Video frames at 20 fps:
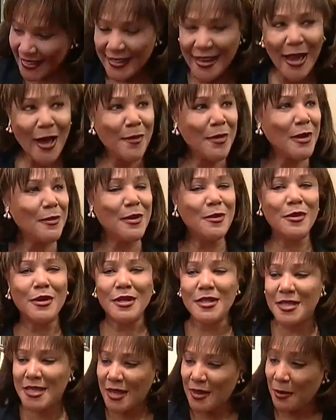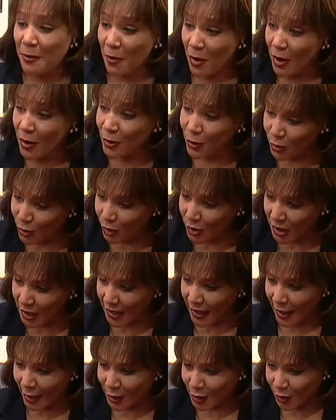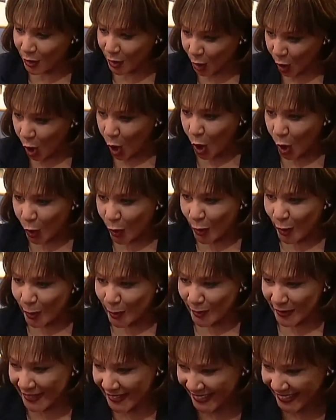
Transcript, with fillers: Now, how many people could say that Martin Luther King actually called them?